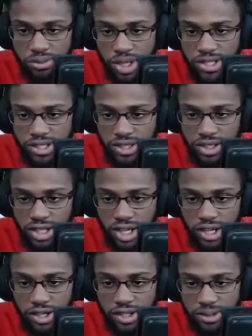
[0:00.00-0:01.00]
basically
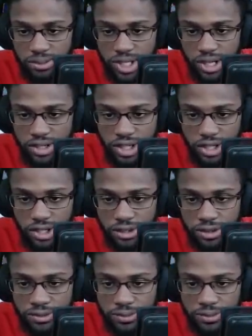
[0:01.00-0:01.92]
carry them down here.